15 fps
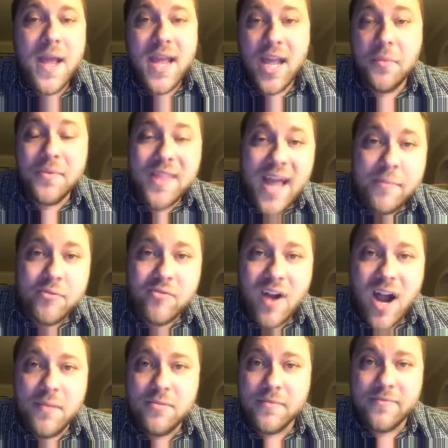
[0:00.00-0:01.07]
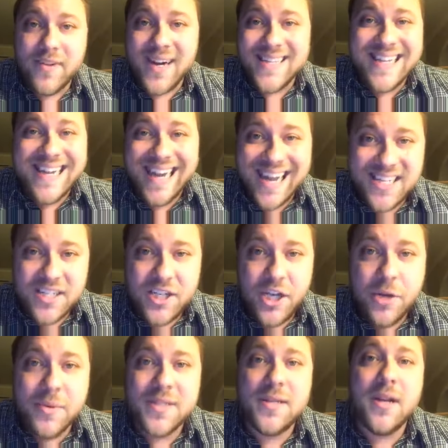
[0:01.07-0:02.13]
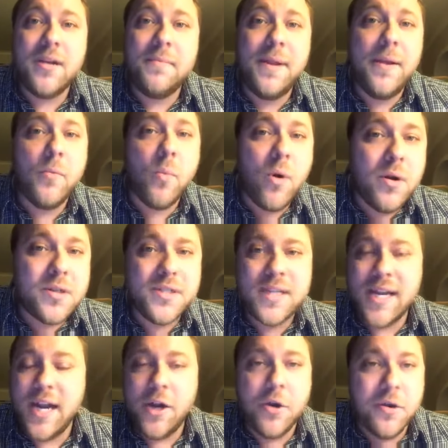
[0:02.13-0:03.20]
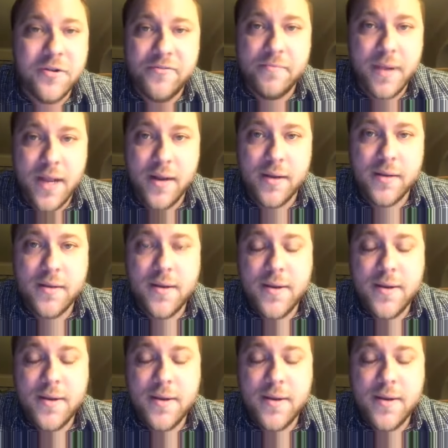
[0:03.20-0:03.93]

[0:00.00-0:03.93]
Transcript: And when that problem finally gets to you, it's going to be worse than it could have been.